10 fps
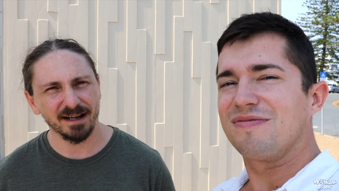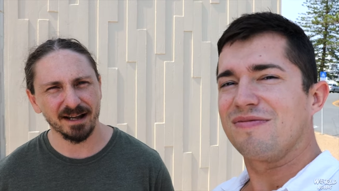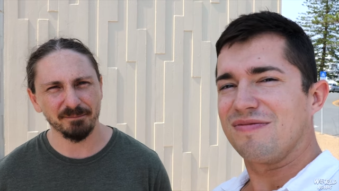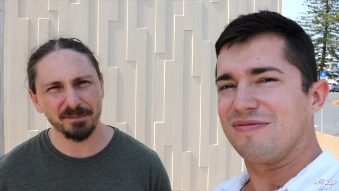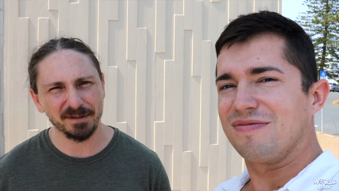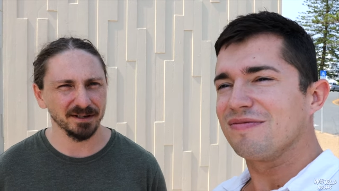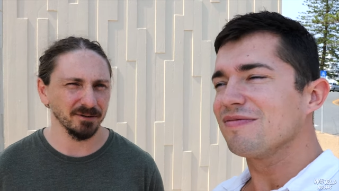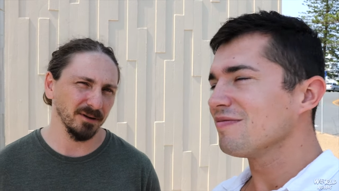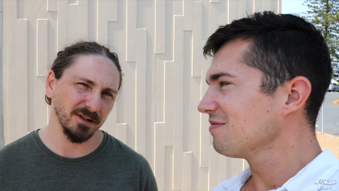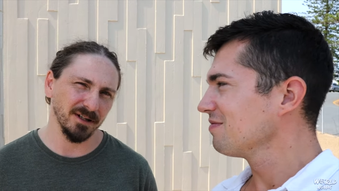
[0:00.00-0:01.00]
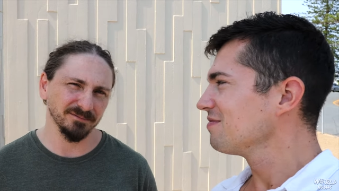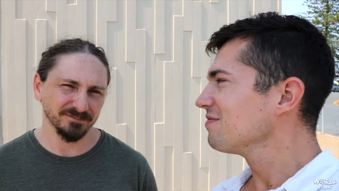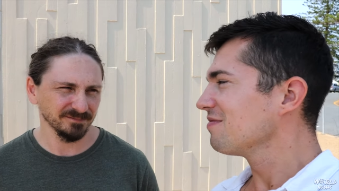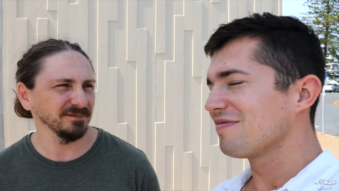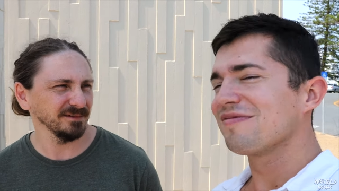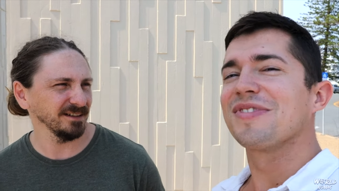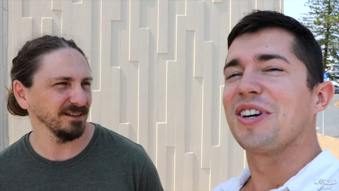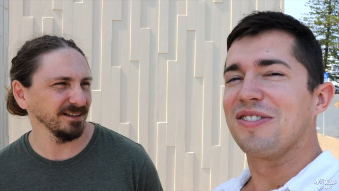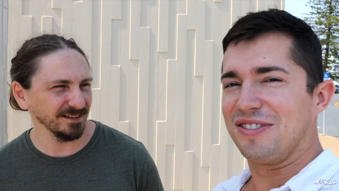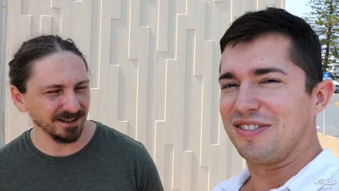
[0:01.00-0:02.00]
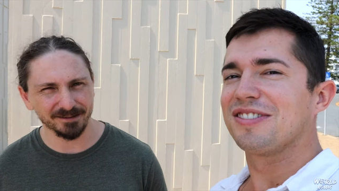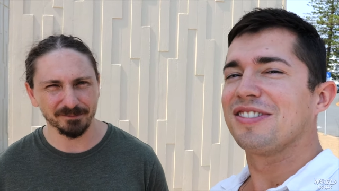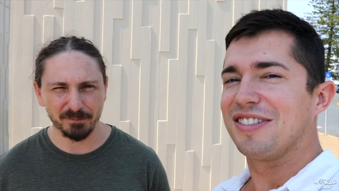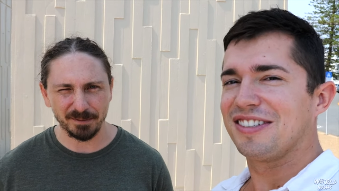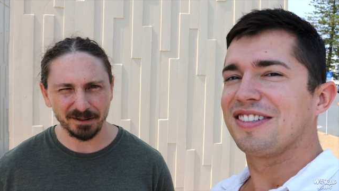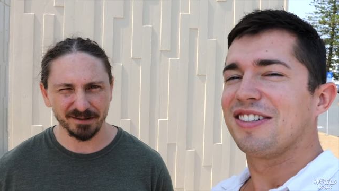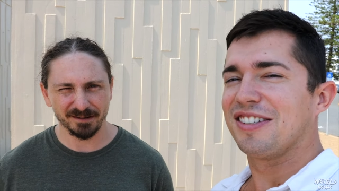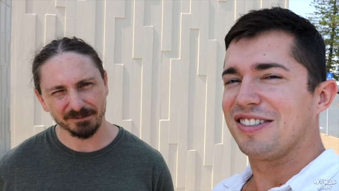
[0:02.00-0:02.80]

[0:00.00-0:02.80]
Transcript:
Speaker 1: and, and maybe see a crocodile and uh, yeah, maybe